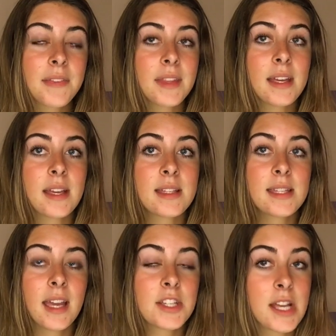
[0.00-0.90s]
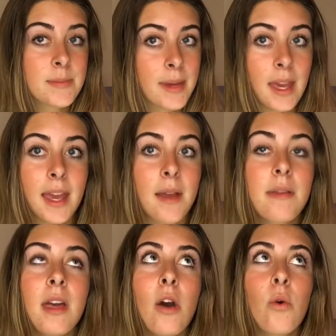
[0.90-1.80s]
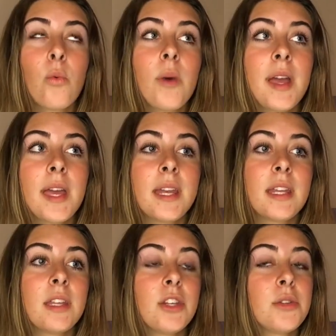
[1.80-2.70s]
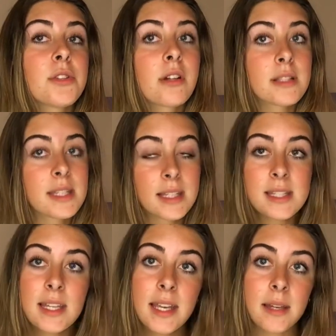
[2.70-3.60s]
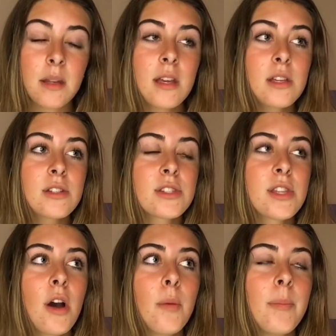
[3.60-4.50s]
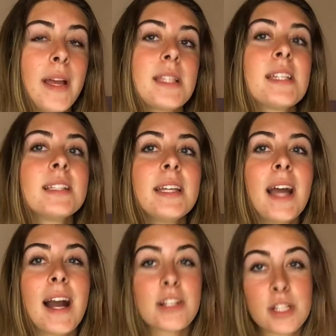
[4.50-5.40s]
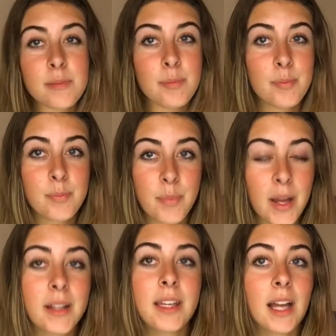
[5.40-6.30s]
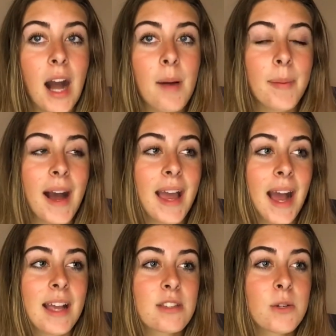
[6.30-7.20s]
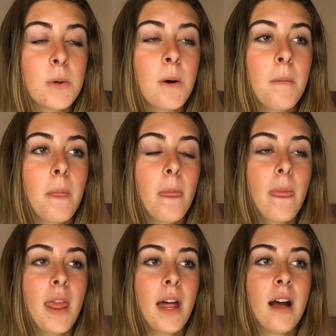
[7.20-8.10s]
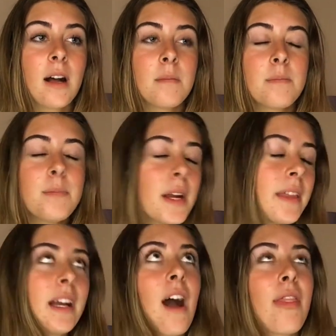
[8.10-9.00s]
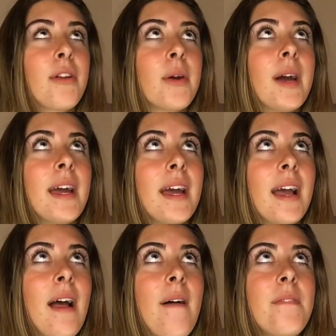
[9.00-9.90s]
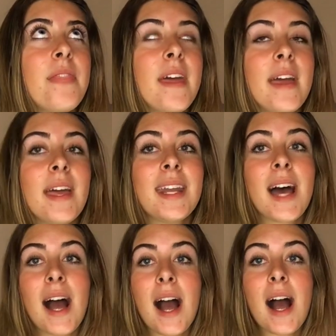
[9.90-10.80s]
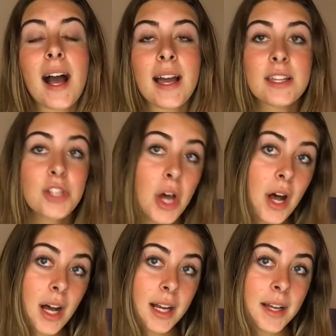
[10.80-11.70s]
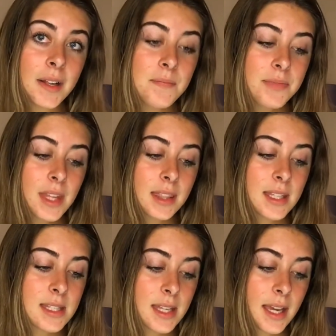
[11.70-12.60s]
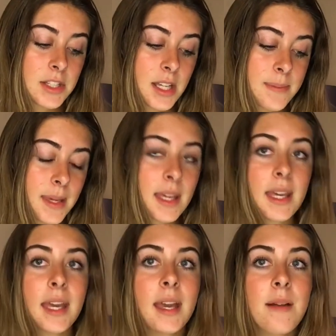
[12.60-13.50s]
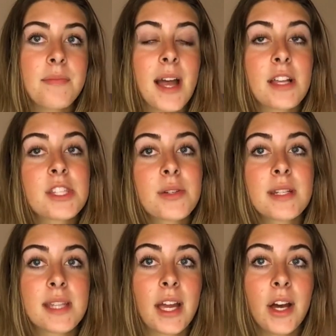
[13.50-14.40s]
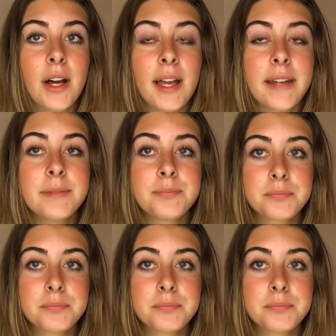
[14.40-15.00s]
the CHSPE when you turn 16. So basically, I just barely got by high school, barely got through it, and then I took the CHSPE as soon as I could.